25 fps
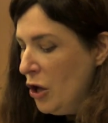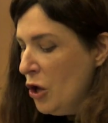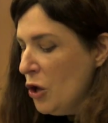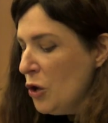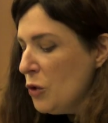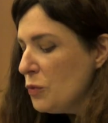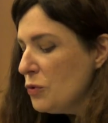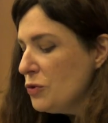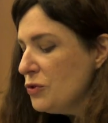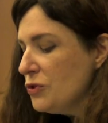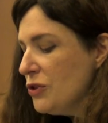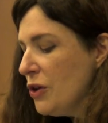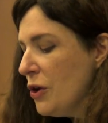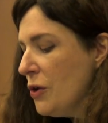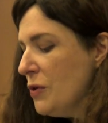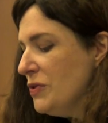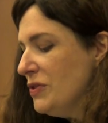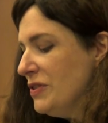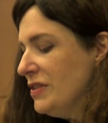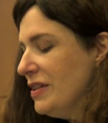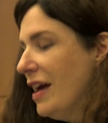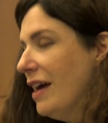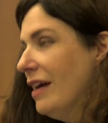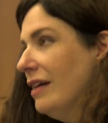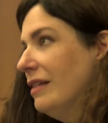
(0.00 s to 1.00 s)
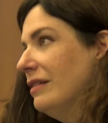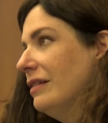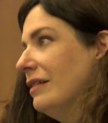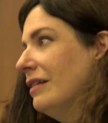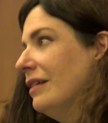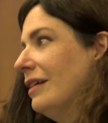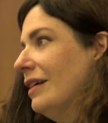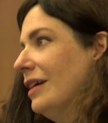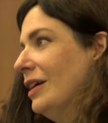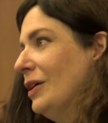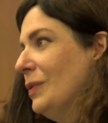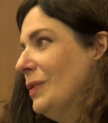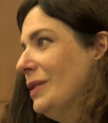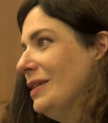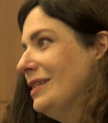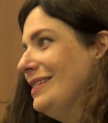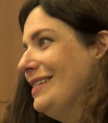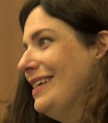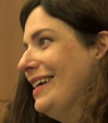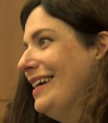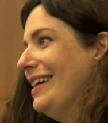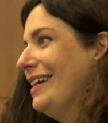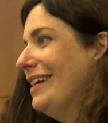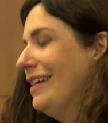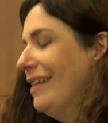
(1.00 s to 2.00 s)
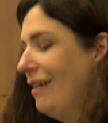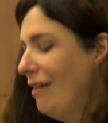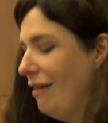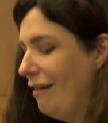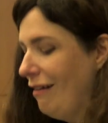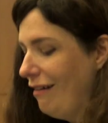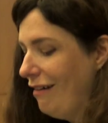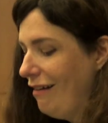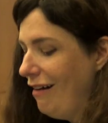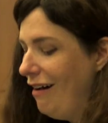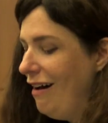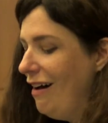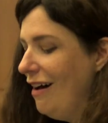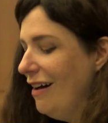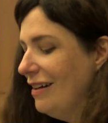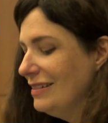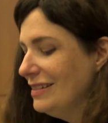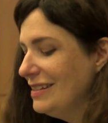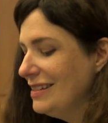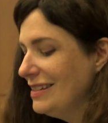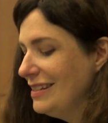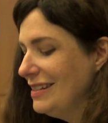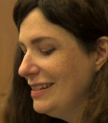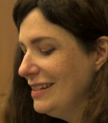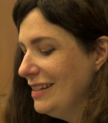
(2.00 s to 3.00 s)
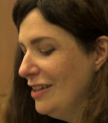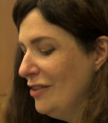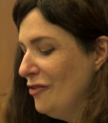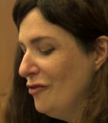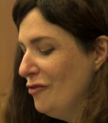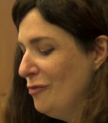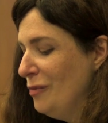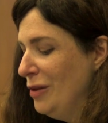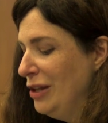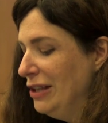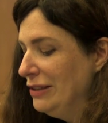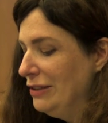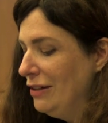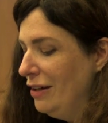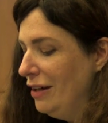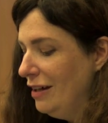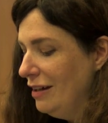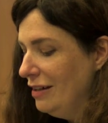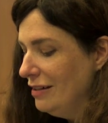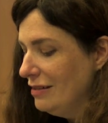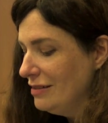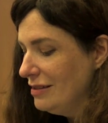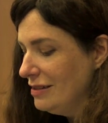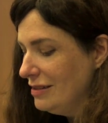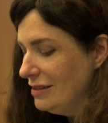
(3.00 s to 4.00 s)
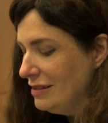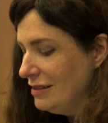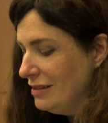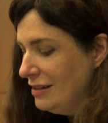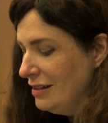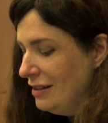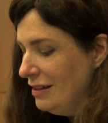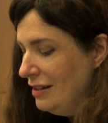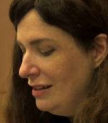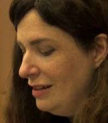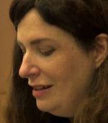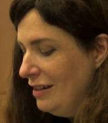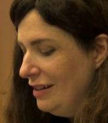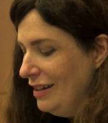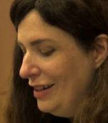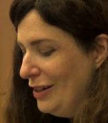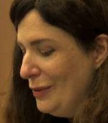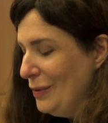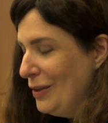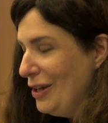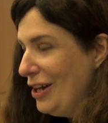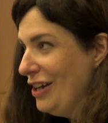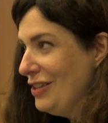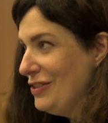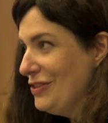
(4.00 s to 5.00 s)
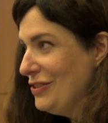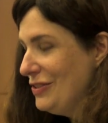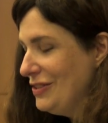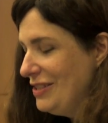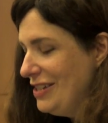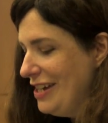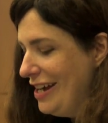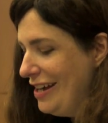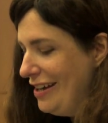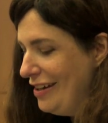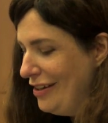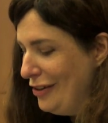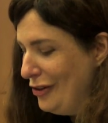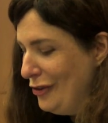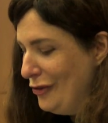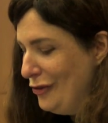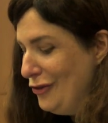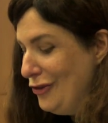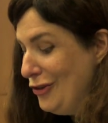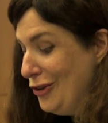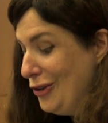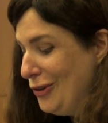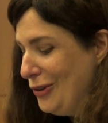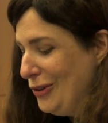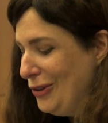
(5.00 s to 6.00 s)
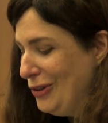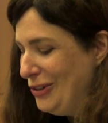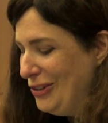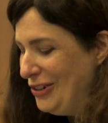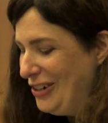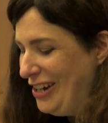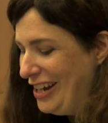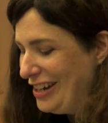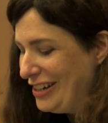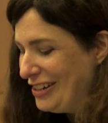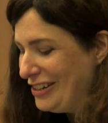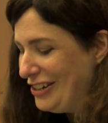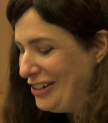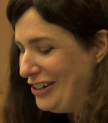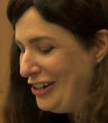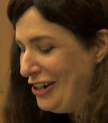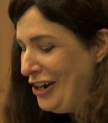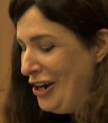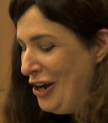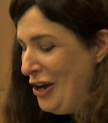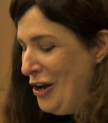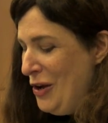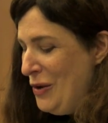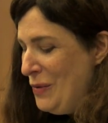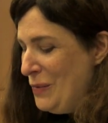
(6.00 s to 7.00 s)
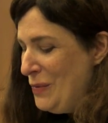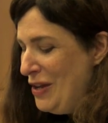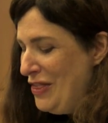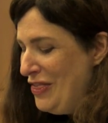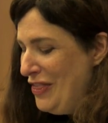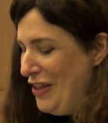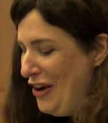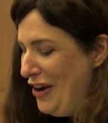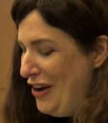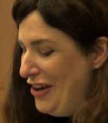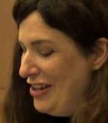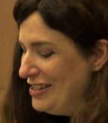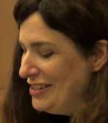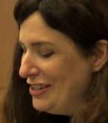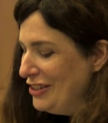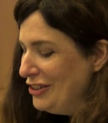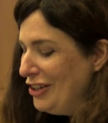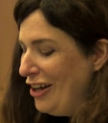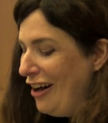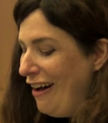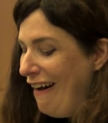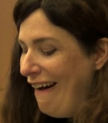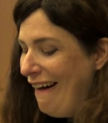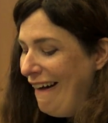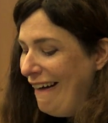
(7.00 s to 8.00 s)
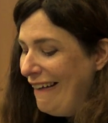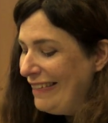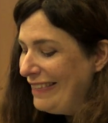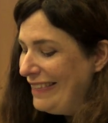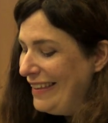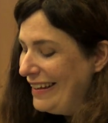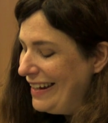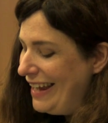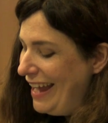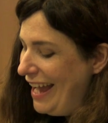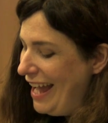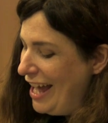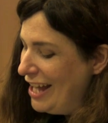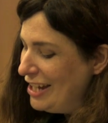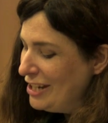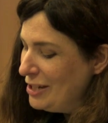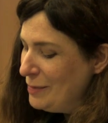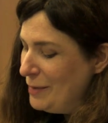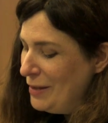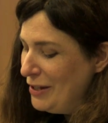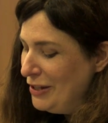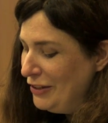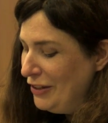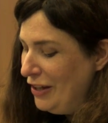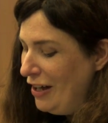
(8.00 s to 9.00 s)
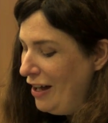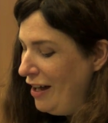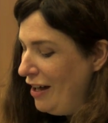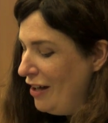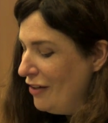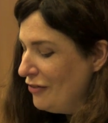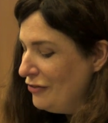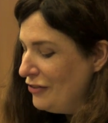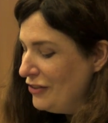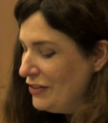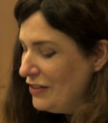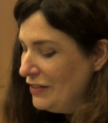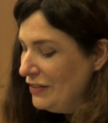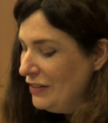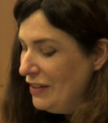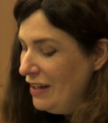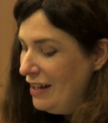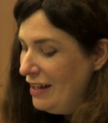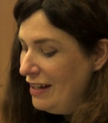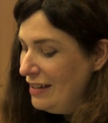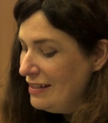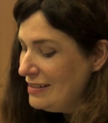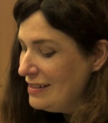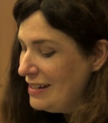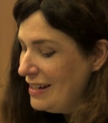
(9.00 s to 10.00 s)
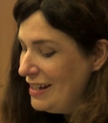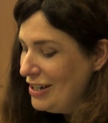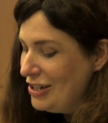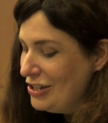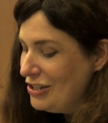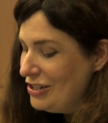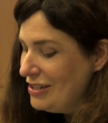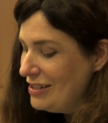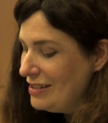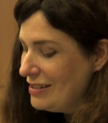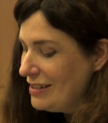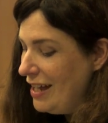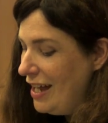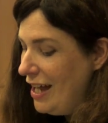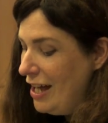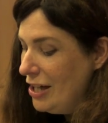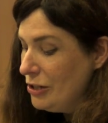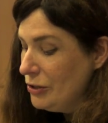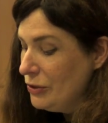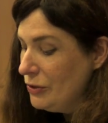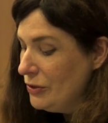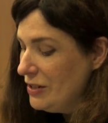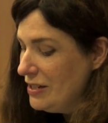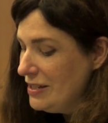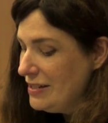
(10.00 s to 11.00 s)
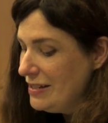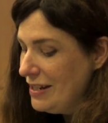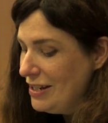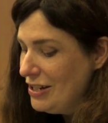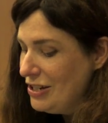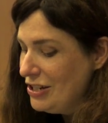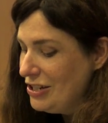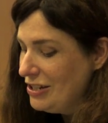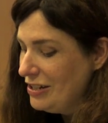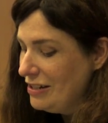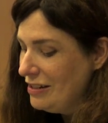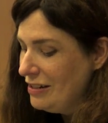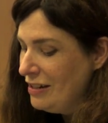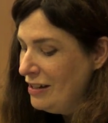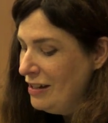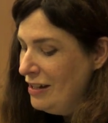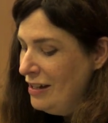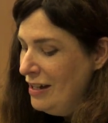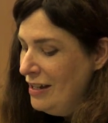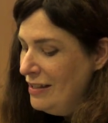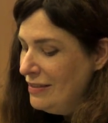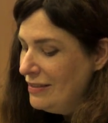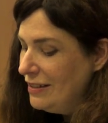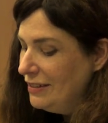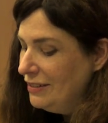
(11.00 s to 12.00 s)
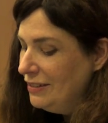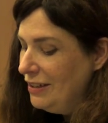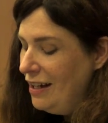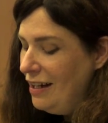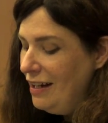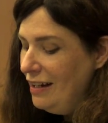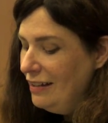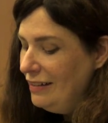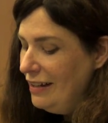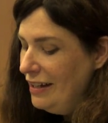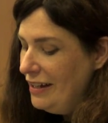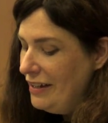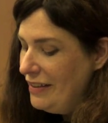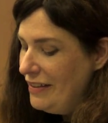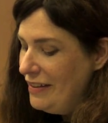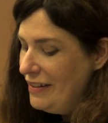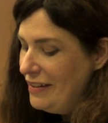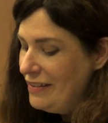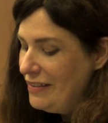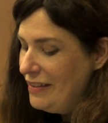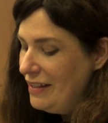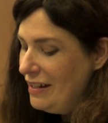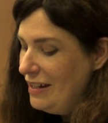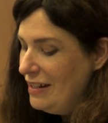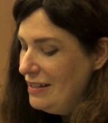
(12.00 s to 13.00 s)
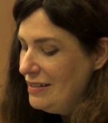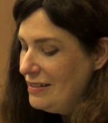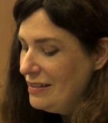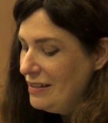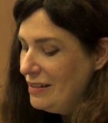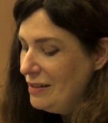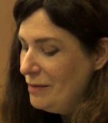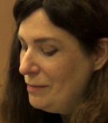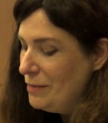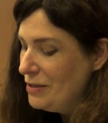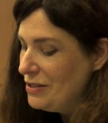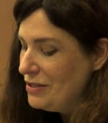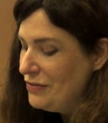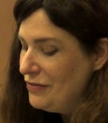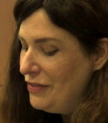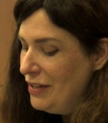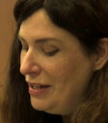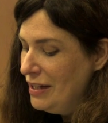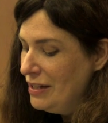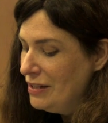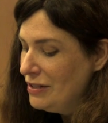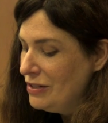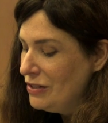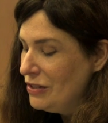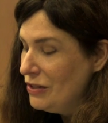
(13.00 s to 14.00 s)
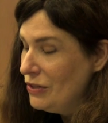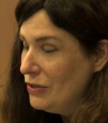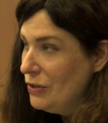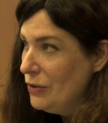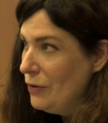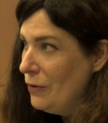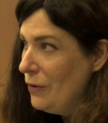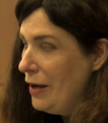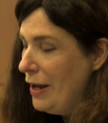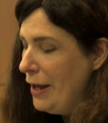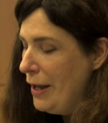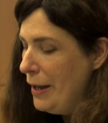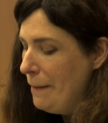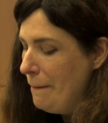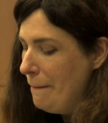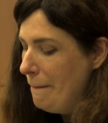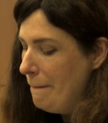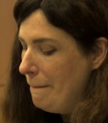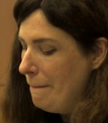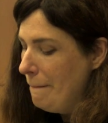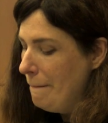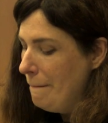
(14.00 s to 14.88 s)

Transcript: Rousseau said it would take gods to give men laws. It would also take a funeral director. When there is a law that can't be a law for the law's anxious categorization, the law-like thing that isn't must find a new name.